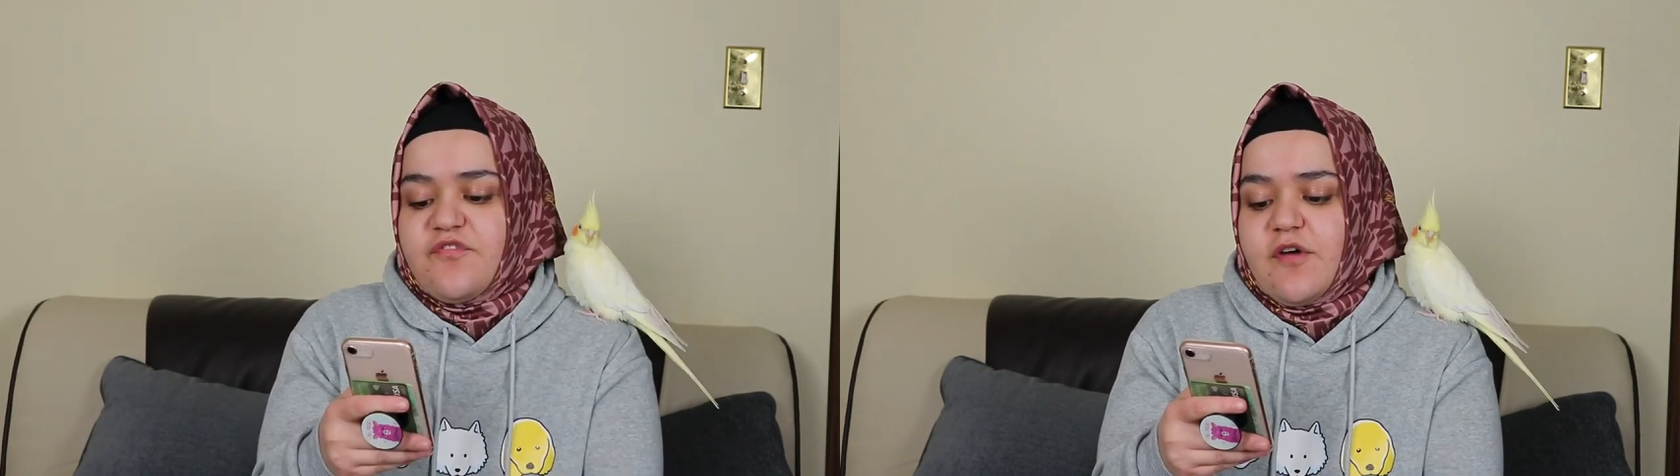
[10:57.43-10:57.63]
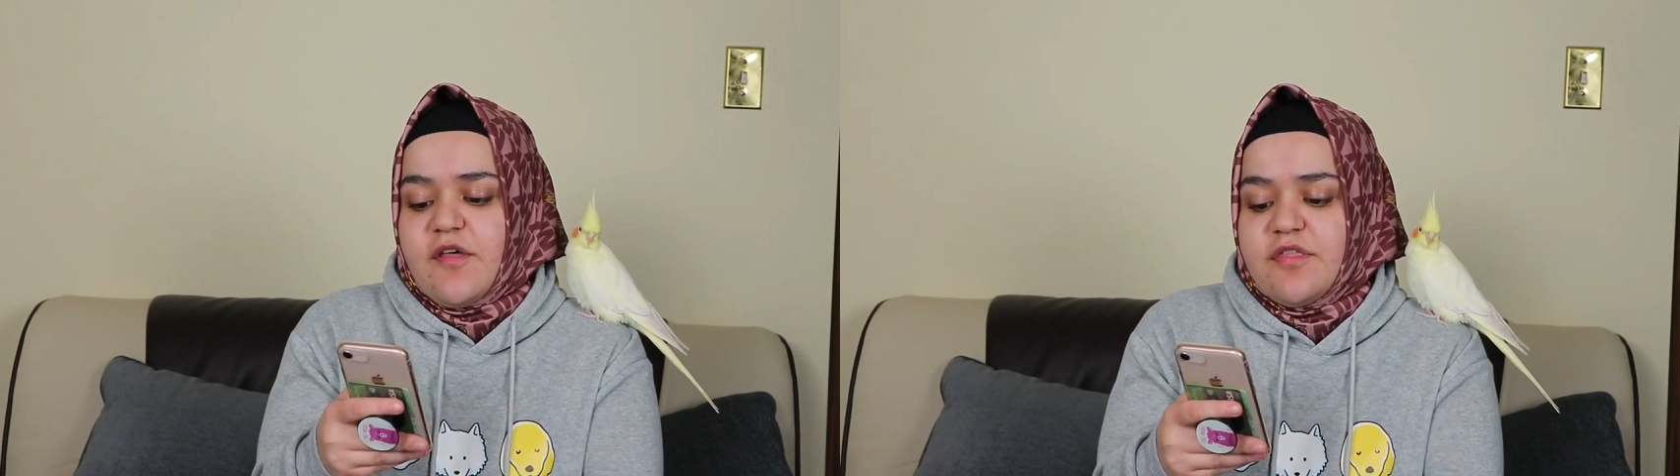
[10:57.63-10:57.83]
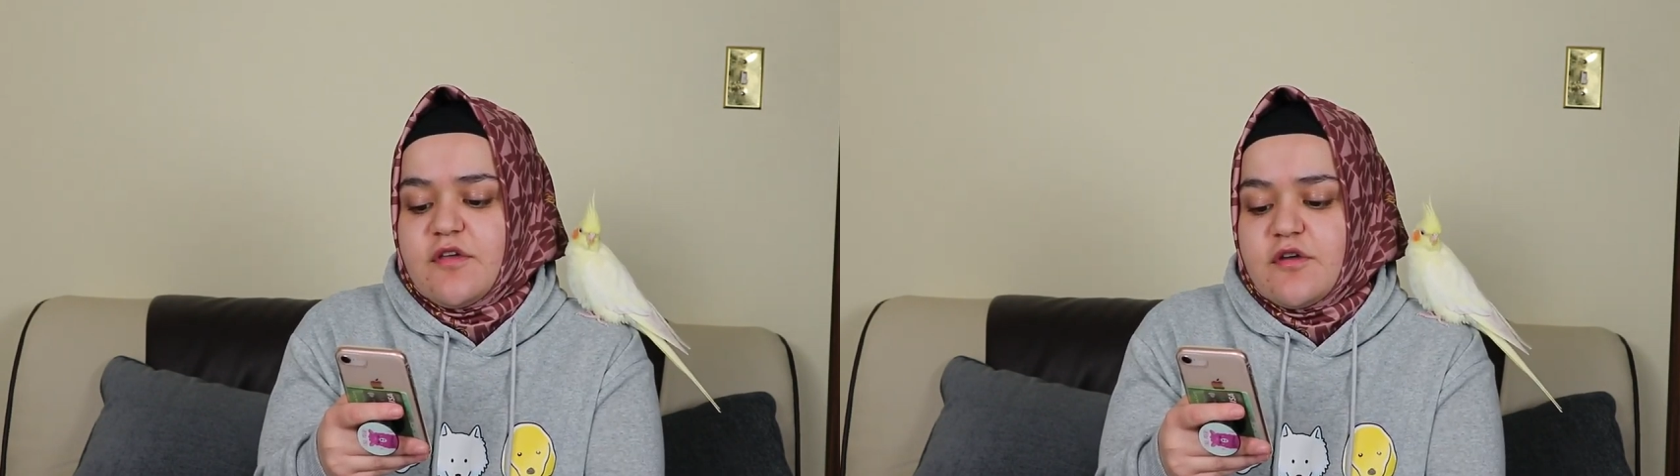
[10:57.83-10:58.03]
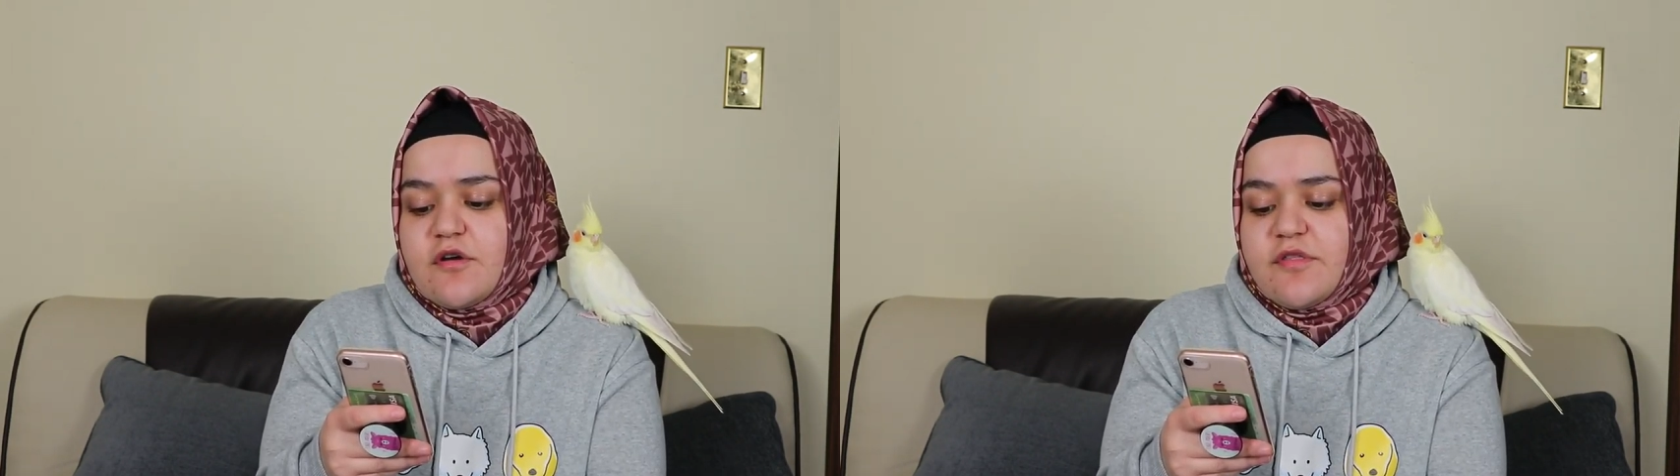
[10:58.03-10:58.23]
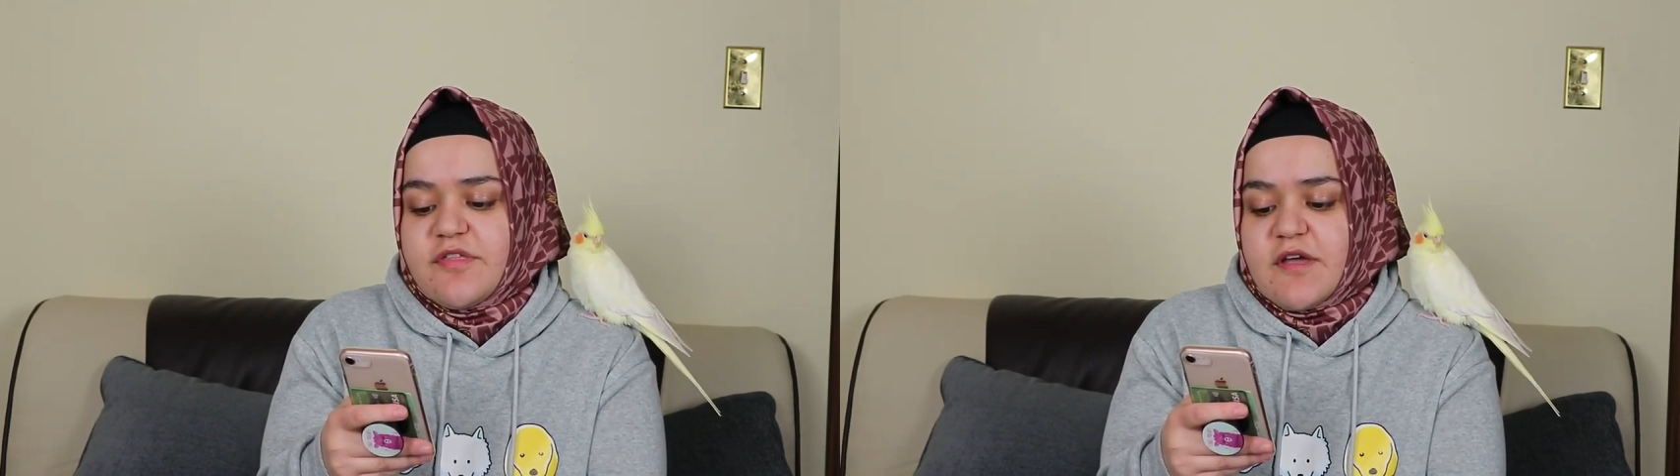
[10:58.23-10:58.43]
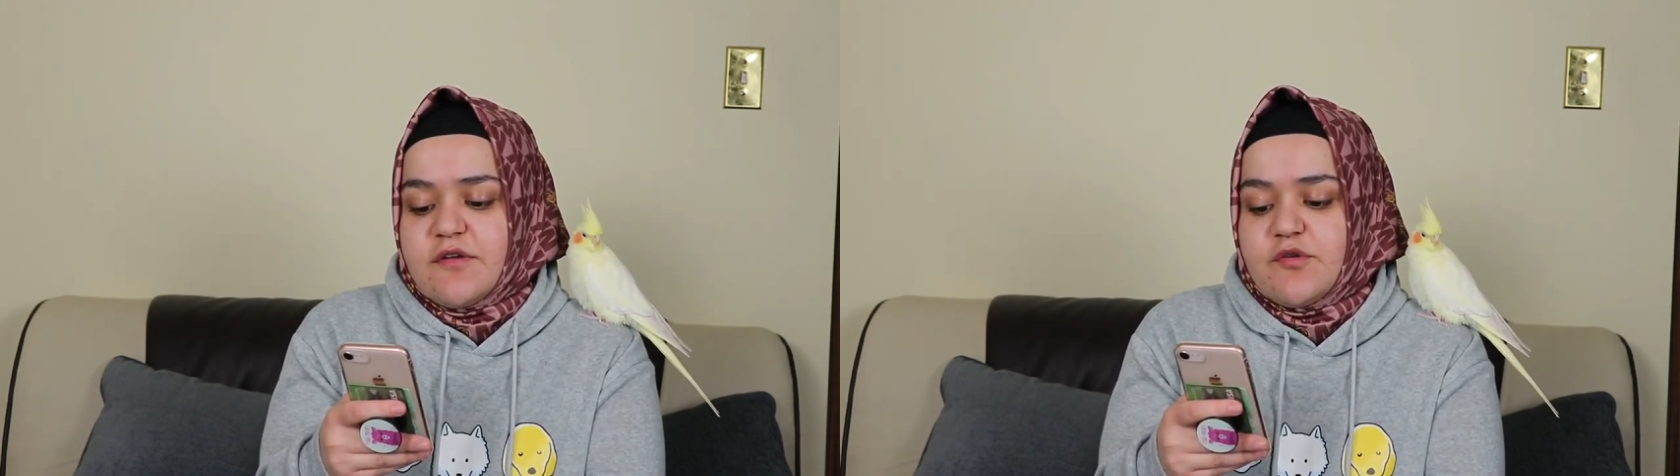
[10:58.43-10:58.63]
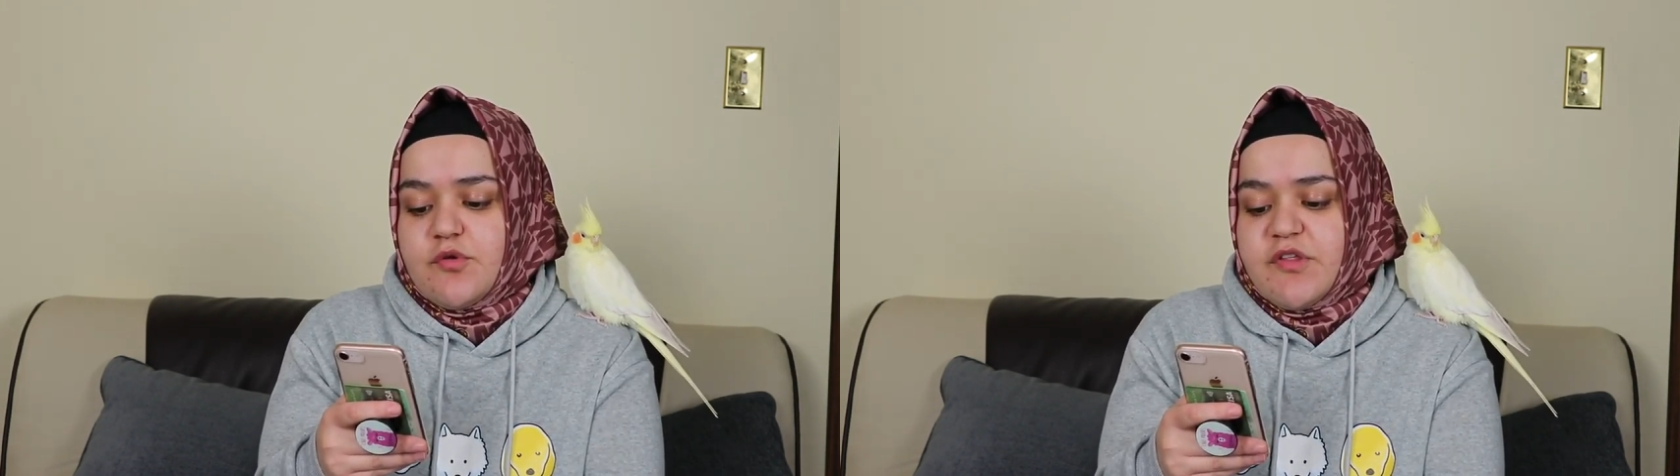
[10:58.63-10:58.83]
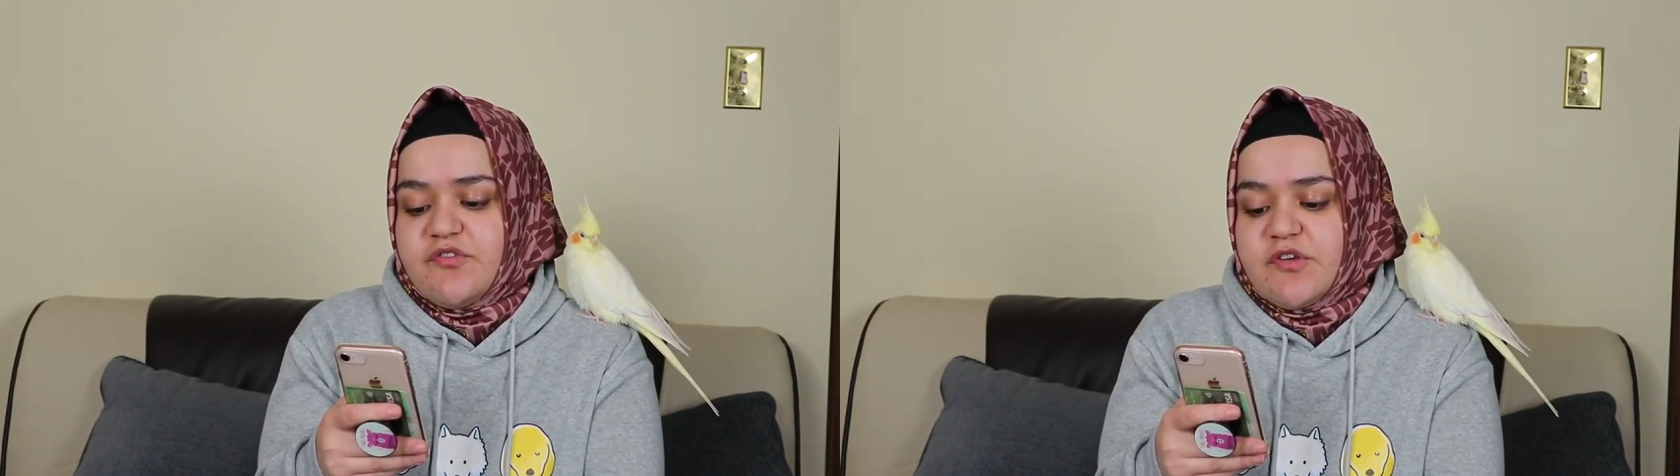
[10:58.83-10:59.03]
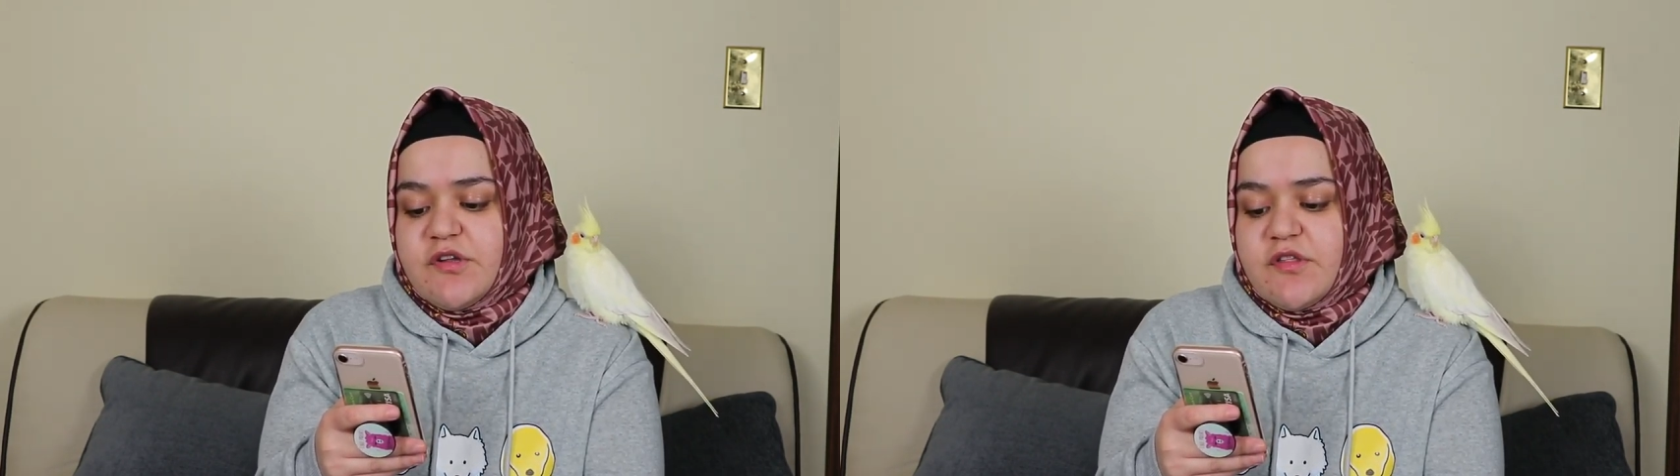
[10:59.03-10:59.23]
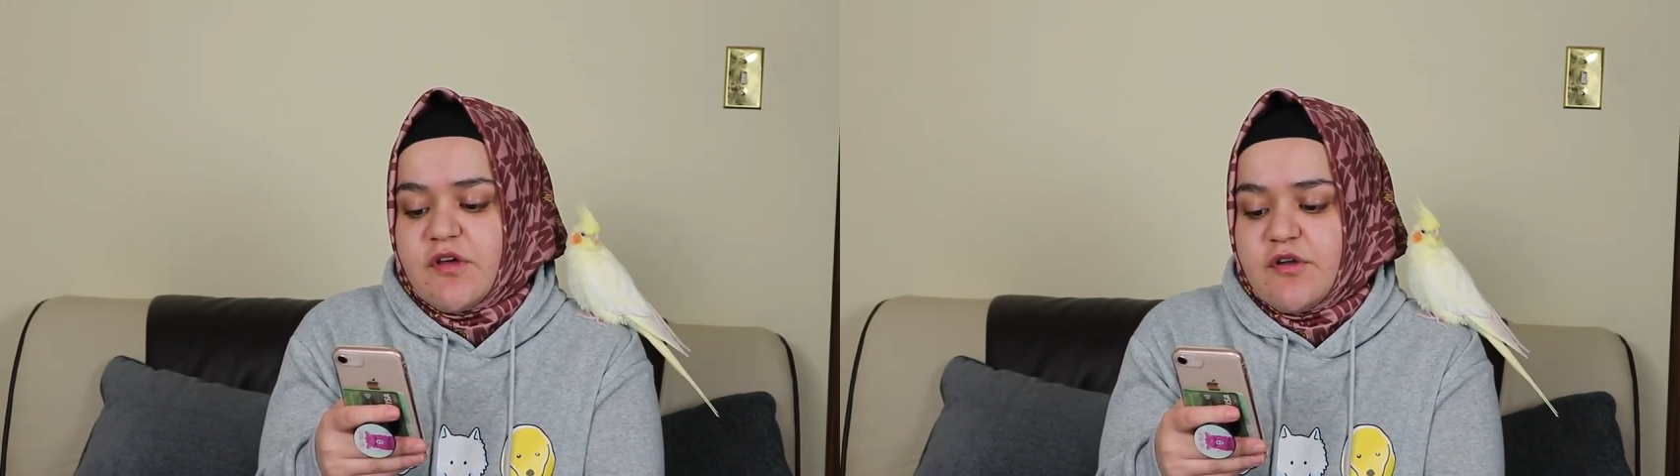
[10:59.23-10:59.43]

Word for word: Frosty Girl's second question is,